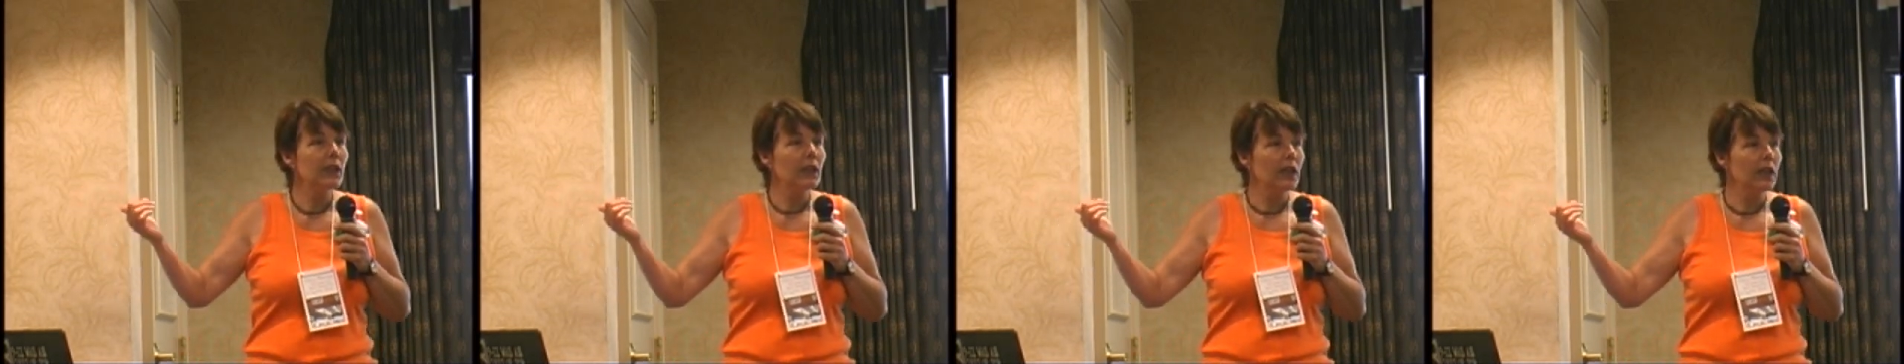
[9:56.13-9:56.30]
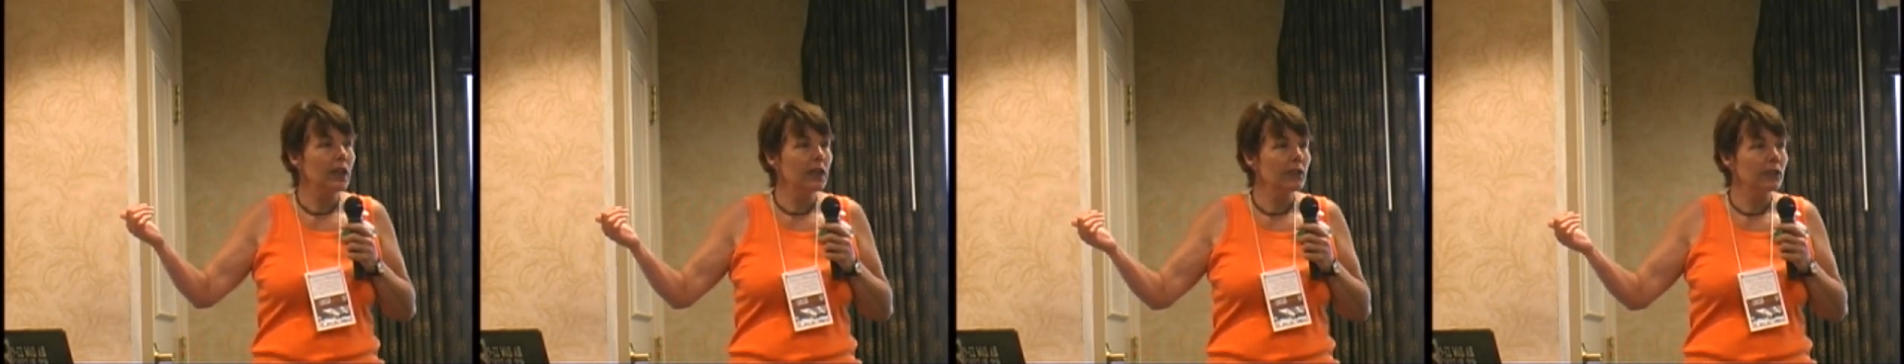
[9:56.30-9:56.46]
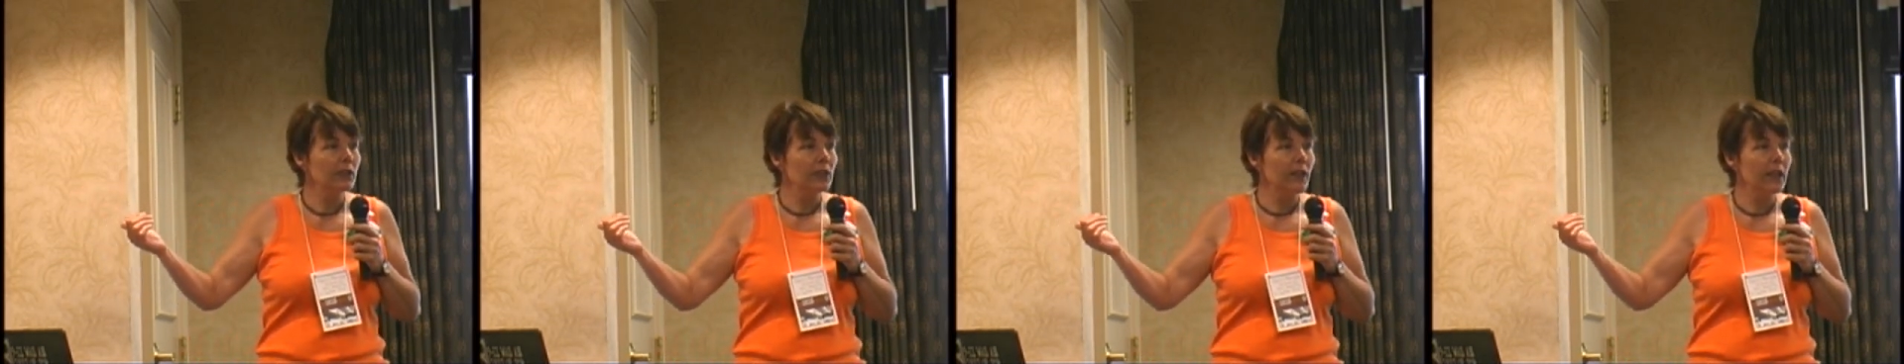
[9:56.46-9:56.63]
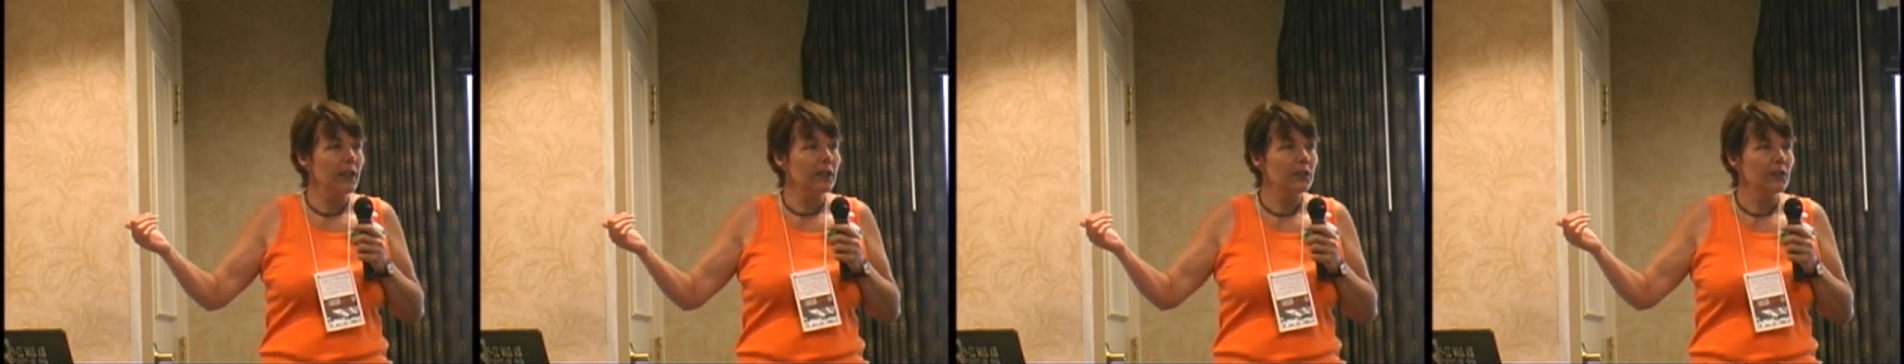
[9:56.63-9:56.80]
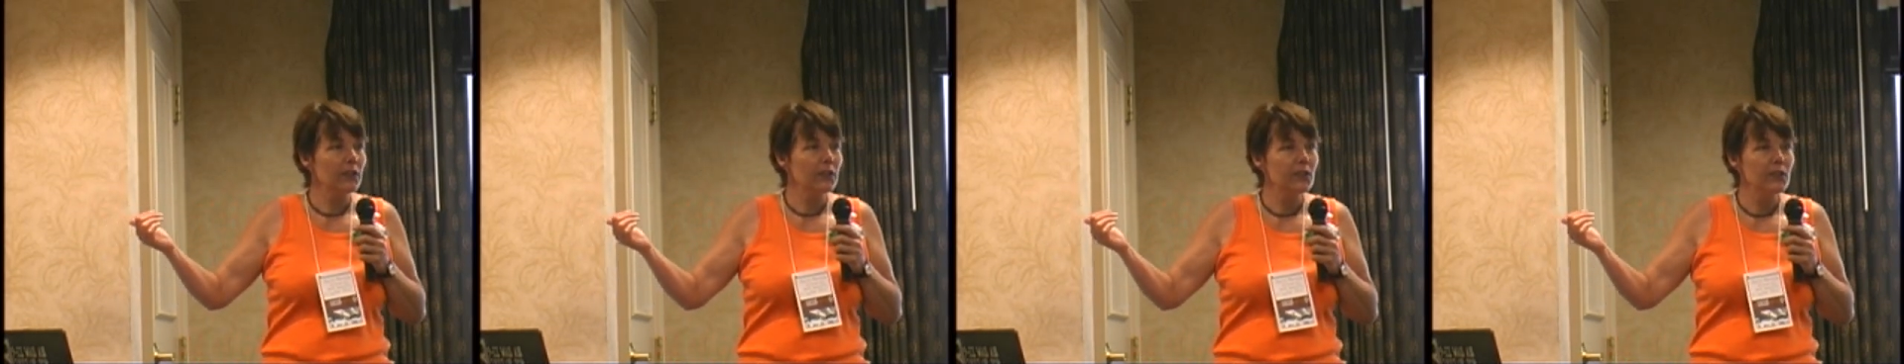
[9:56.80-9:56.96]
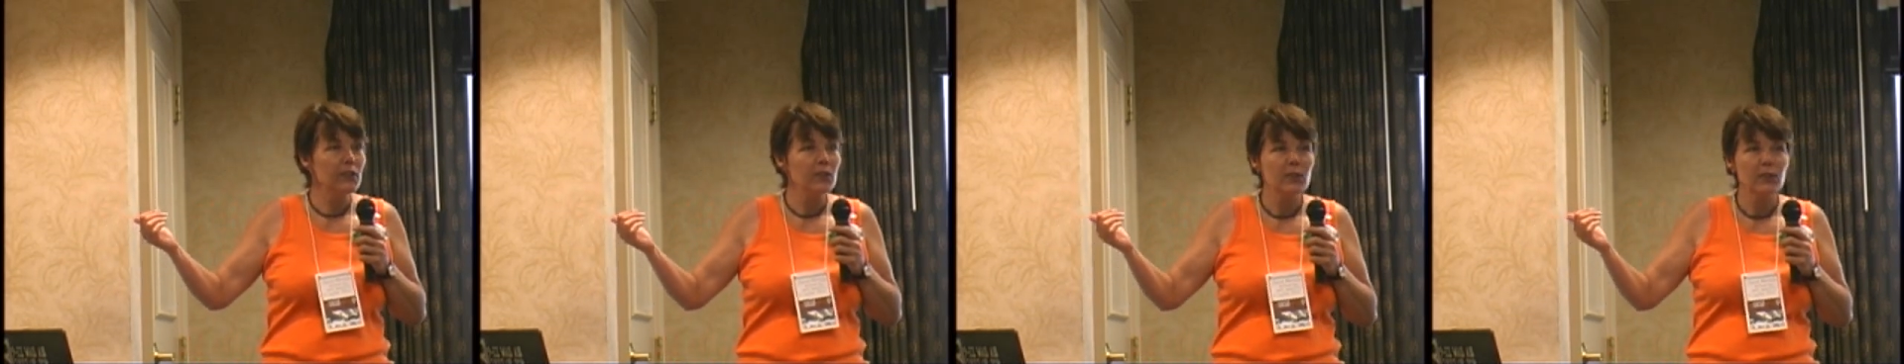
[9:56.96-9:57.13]

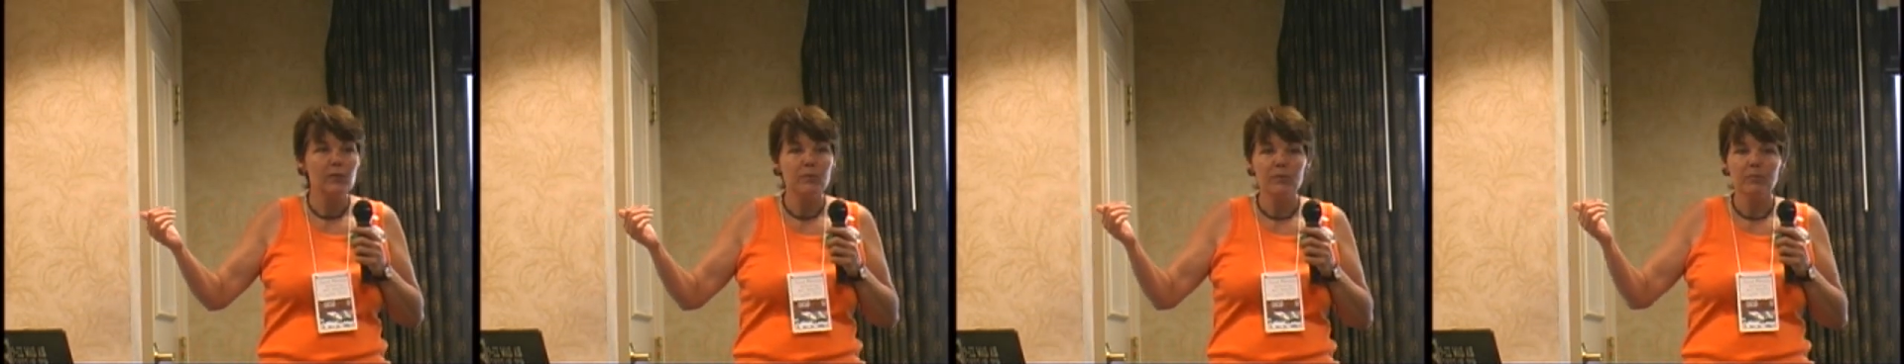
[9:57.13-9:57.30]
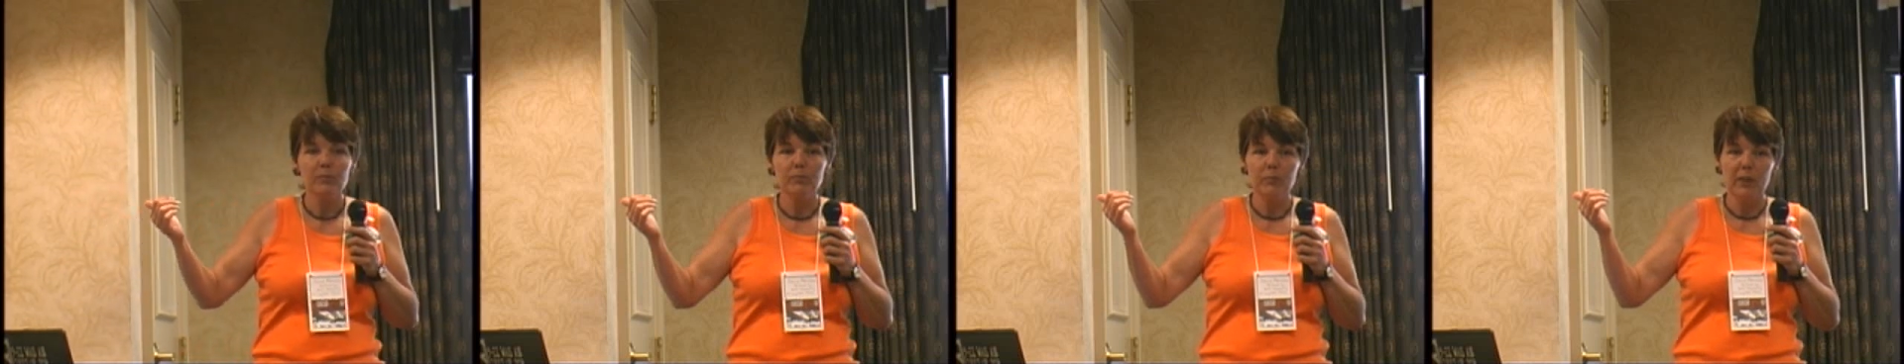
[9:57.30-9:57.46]
contractors